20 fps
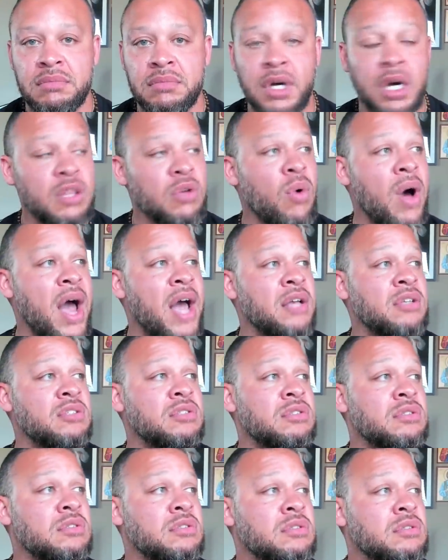
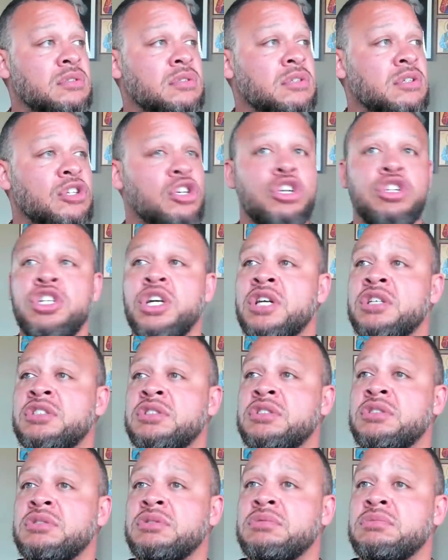Otherwise, you're
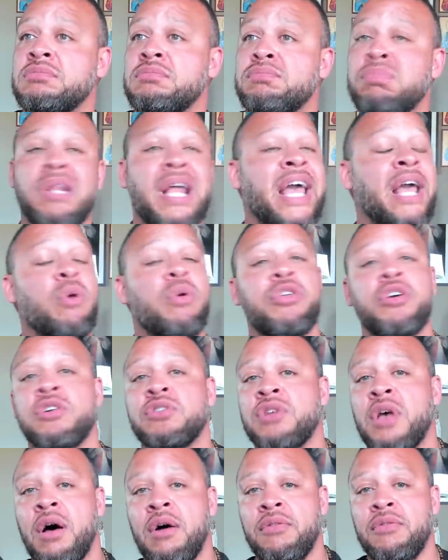just playing with
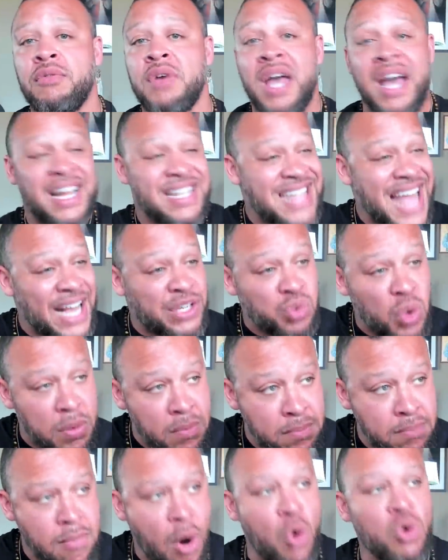yourself. And that's what
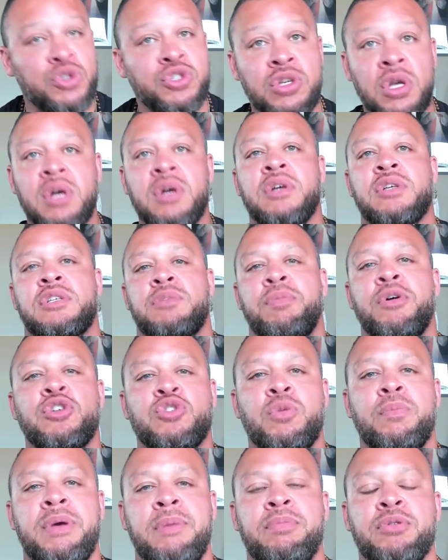most
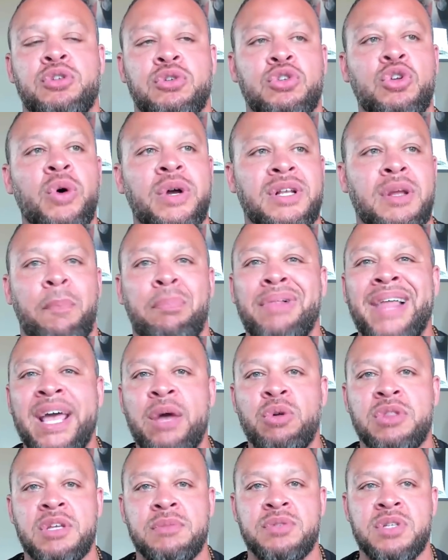spiritual people are doing. They're playing
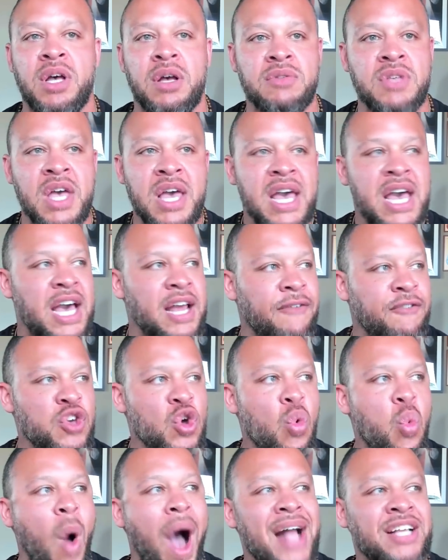with themselves. And if you
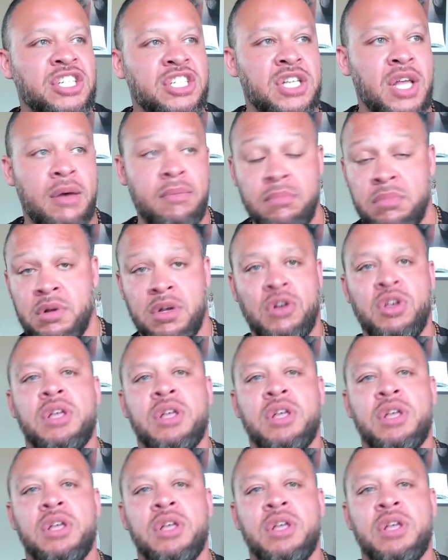watch them,